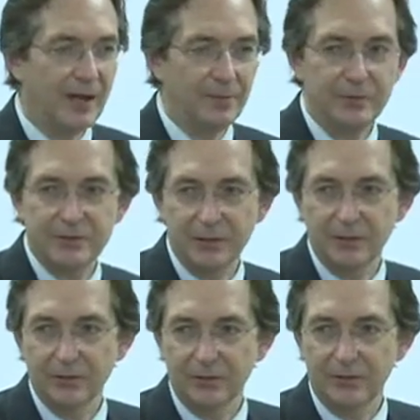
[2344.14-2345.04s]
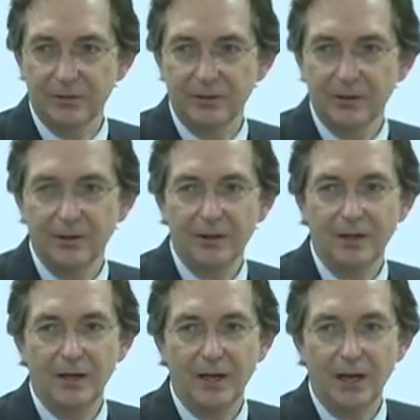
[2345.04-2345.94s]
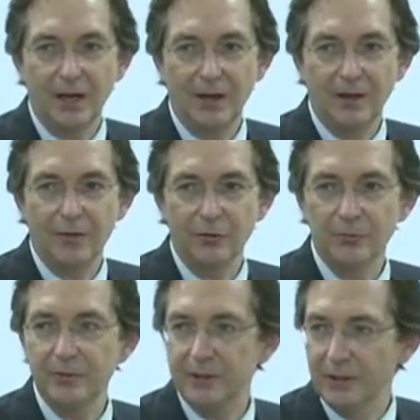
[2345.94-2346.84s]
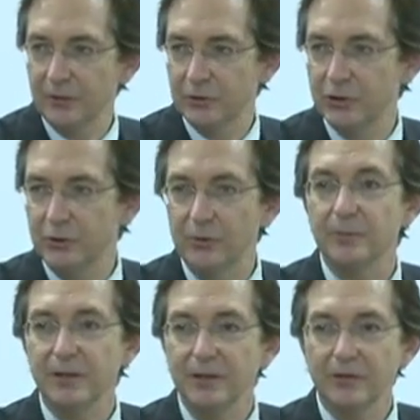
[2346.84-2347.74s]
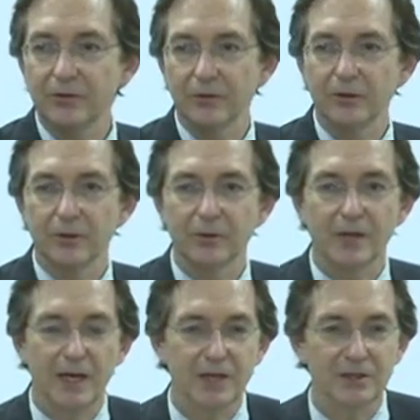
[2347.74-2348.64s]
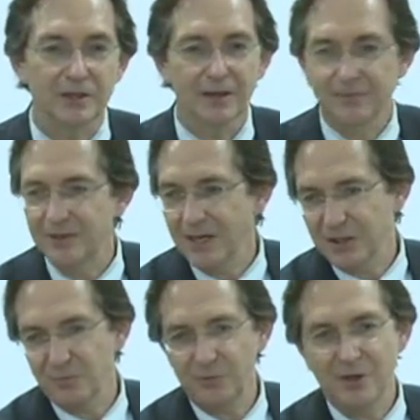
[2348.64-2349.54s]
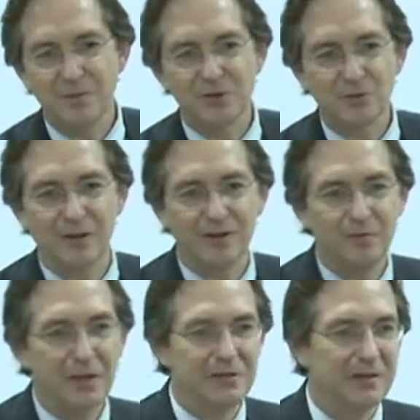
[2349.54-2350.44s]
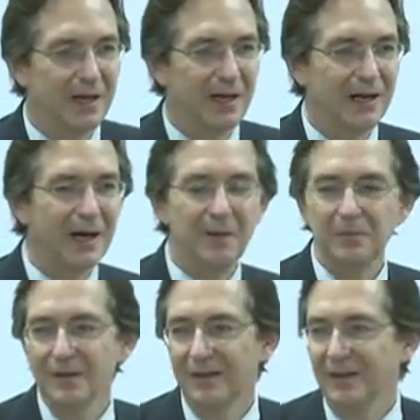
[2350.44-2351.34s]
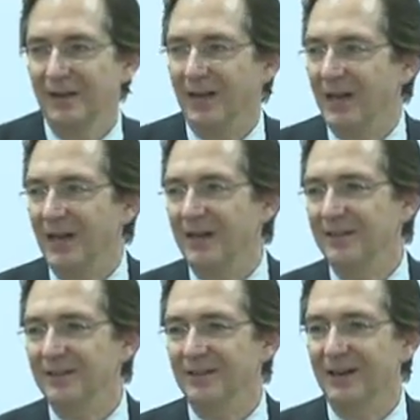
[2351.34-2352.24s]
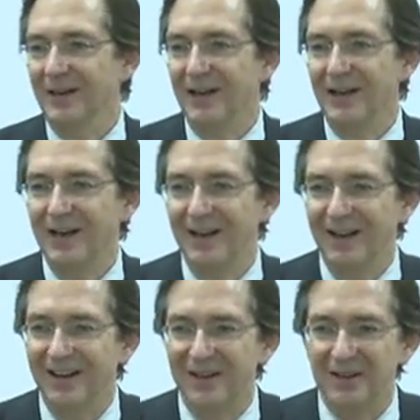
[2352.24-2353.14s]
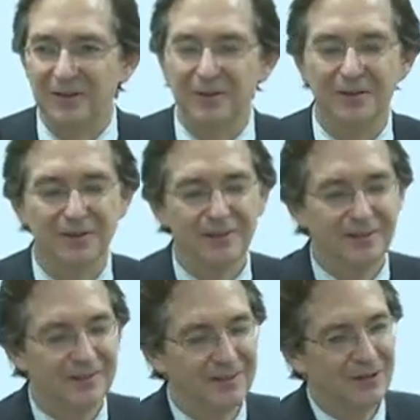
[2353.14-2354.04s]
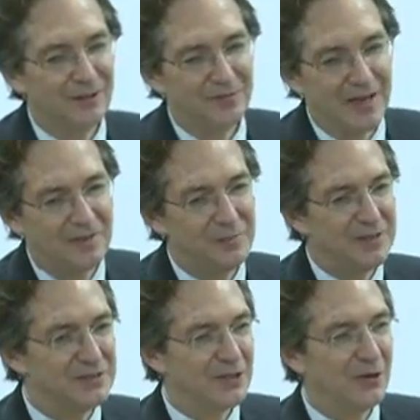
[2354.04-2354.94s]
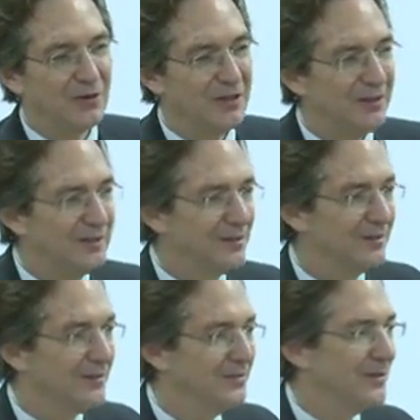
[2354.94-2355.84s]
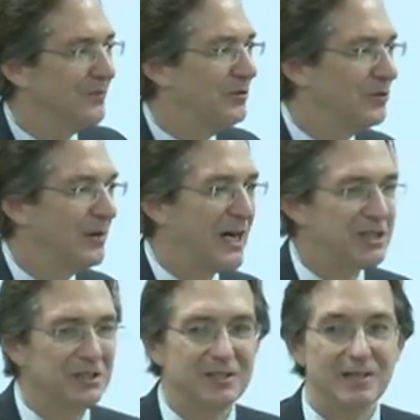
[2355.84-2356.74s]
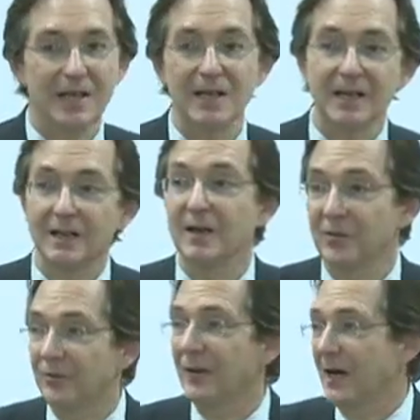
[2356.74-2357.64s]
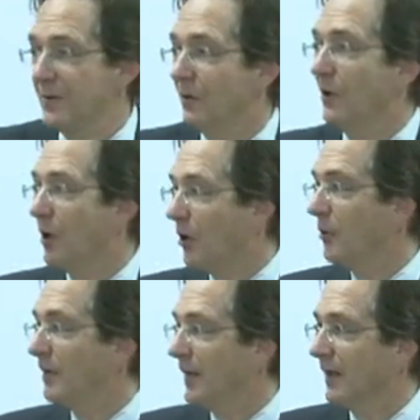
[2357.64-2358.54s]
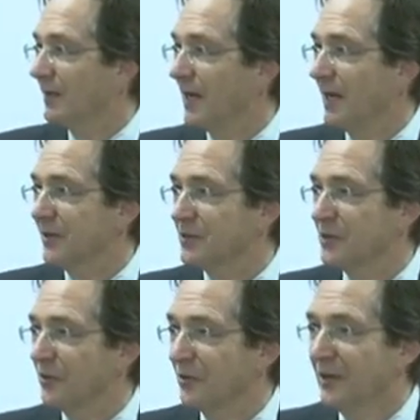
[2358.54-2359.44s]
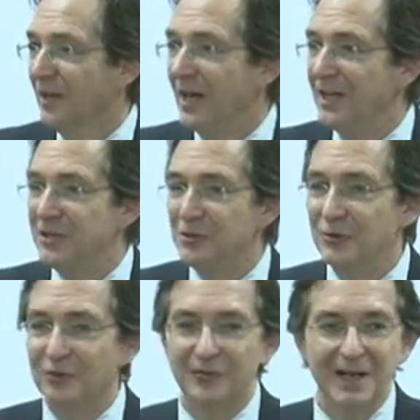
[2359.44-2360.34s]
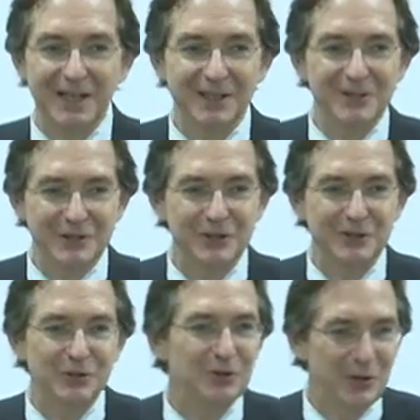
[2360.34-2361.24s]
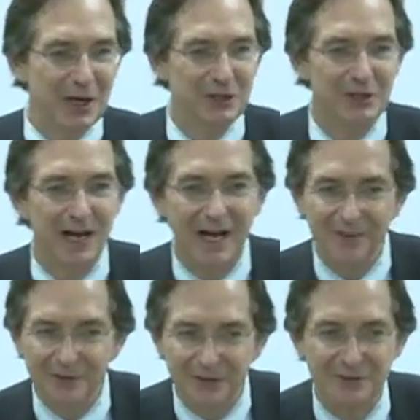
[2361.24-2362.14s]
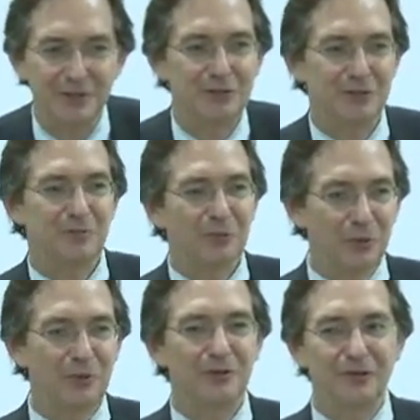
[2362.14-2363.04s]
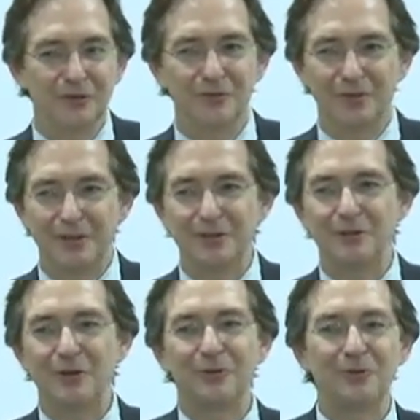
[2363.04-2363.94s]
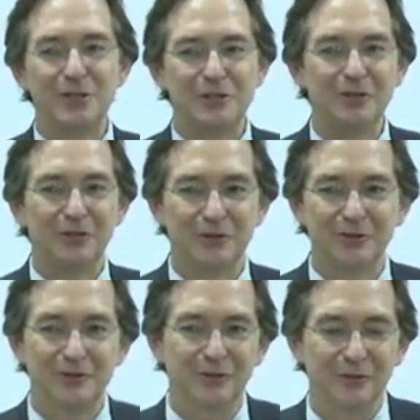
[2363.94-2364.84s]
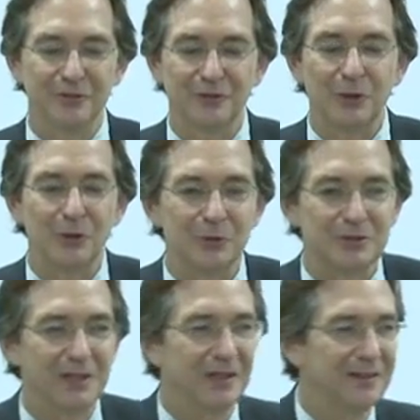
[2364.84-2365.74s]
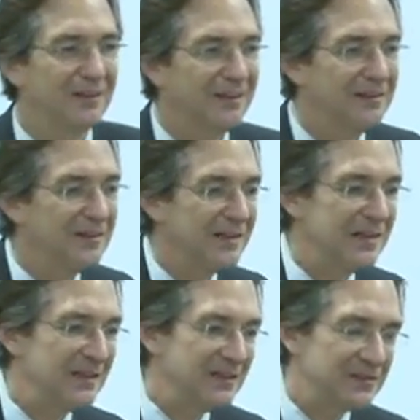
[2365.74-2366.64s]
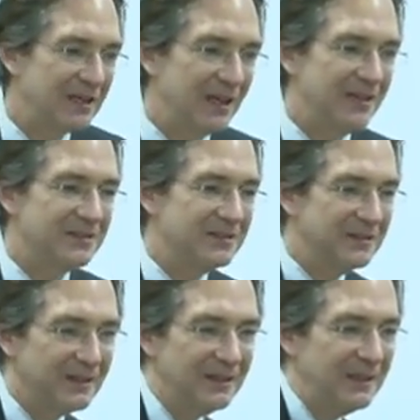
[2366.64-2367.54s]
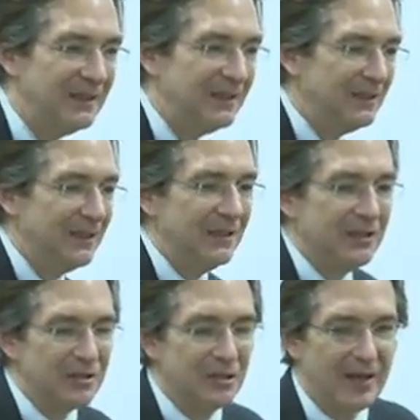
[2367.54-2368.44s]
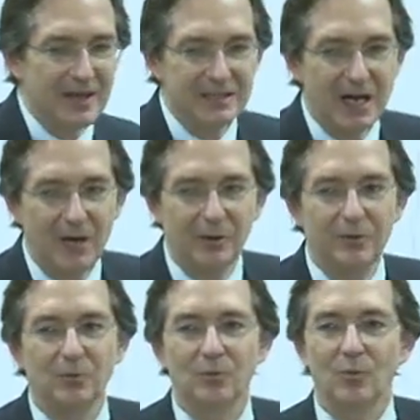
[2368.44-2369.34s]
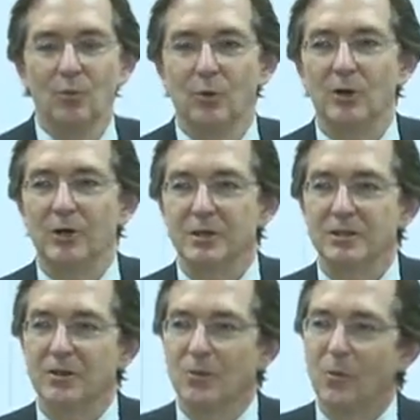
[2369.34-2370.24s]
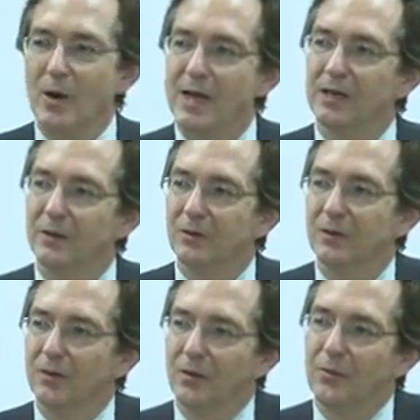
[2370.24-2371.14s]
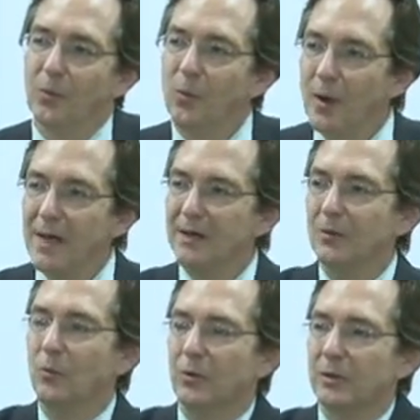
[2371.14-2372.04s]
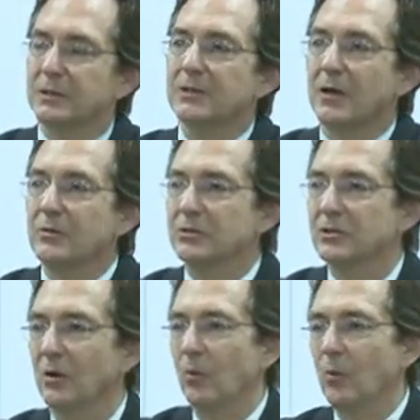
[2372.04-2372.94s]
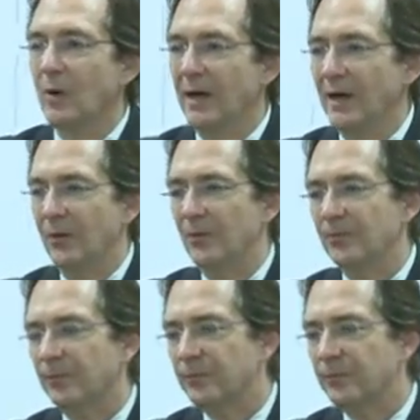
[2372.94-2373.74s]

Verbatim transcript: that particular uh, those particular shooter bees to the location. They've done experiments where they've messed that up, and, uh, you know, if you have bees going in different directions, and they can never find their home in that case. So a unified, consistent direction obviously is important to find, you know, reaching your sort of goal state in, in this case. So that's how it works. The way it, the way it works, though, so well